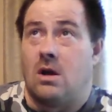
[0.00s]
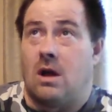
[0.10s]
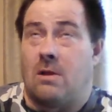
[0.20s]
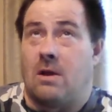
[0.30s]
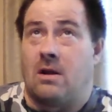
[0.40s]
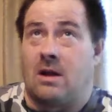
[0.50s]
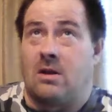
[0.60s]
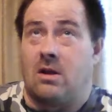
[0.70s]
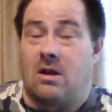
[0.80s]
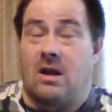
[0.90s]
I think
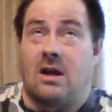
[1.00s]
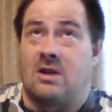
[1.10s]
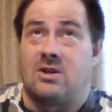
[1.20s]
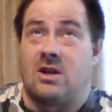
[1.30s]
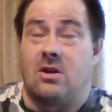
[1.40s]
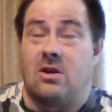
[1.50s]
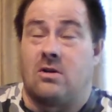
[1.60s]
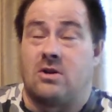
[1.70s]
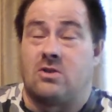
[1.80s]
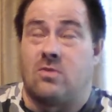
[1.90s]
like I said, the
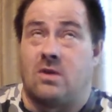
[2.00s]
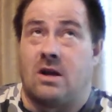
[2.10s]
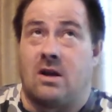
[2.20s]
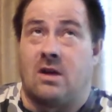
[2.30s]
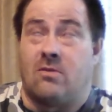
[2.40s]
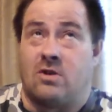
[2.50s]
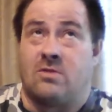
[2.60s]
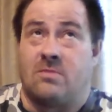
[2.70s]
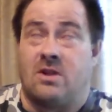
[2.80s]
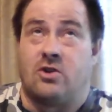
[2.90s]
earliest one I got was
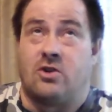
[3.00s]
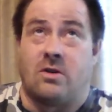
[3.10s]
a miniature,